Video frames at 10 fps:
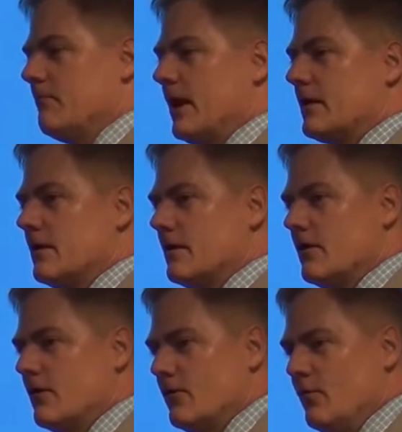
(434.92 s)
But
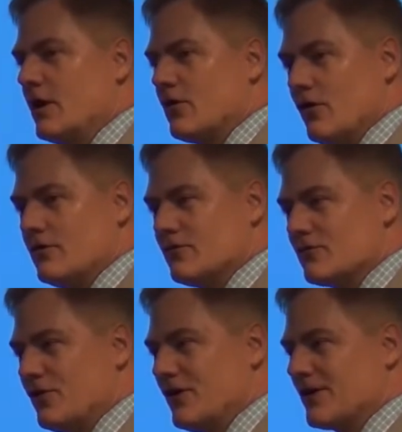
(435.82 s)
we can
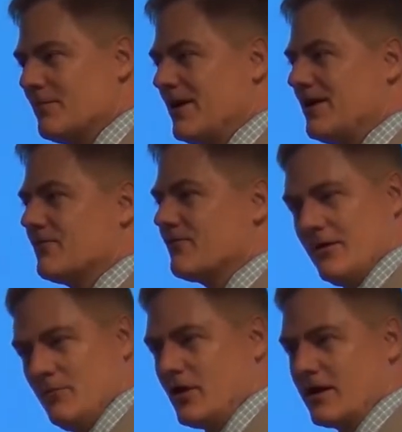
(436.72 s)
also talk about
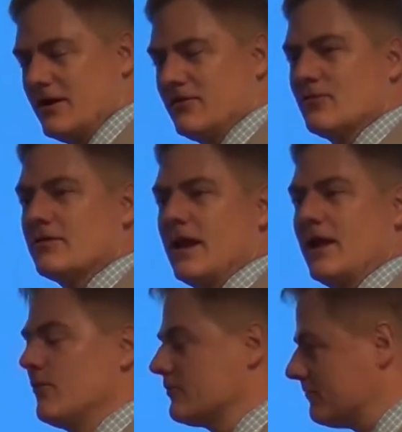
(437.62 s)
free markets with the
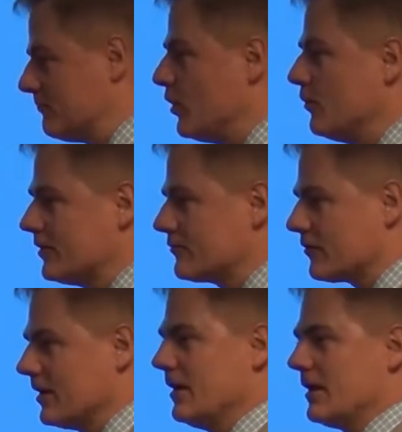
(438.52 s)
language of
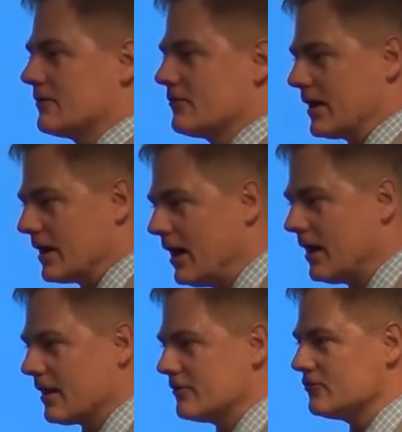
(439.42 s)
poetry and
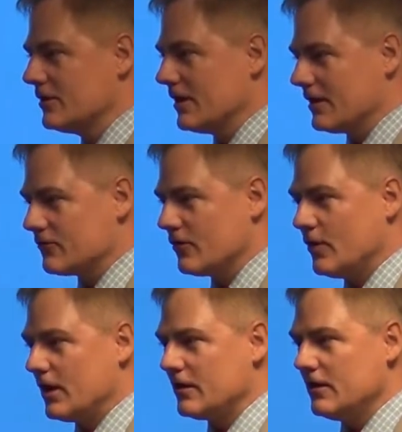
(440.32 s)
psychology and so
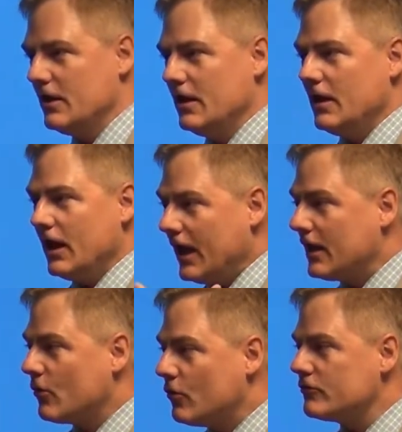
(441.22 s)
on,
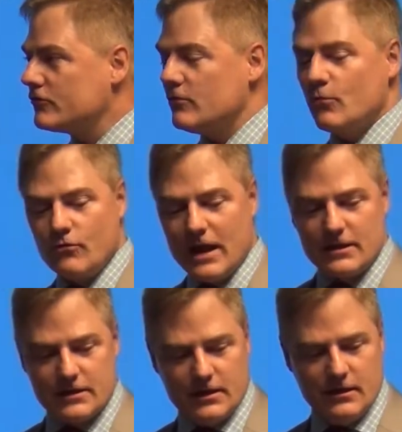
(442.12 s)
and also
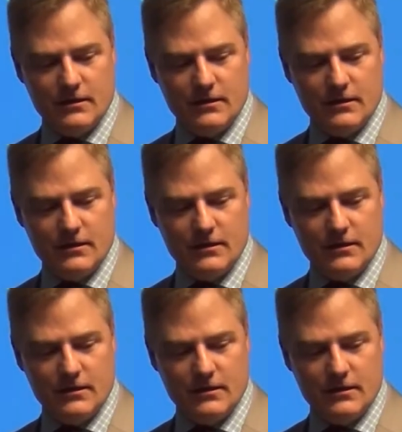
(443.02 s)
morality.